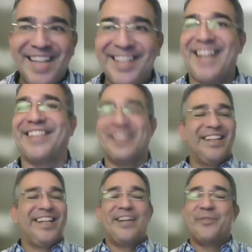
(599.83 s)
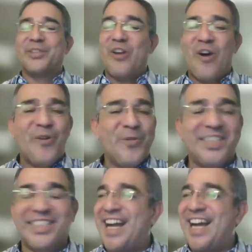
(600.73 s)
saying that. It was
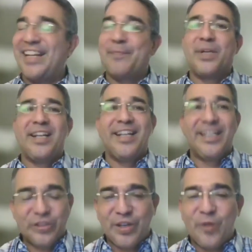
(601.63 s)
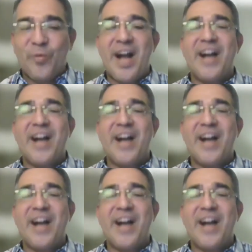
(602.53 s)
always that. And it took a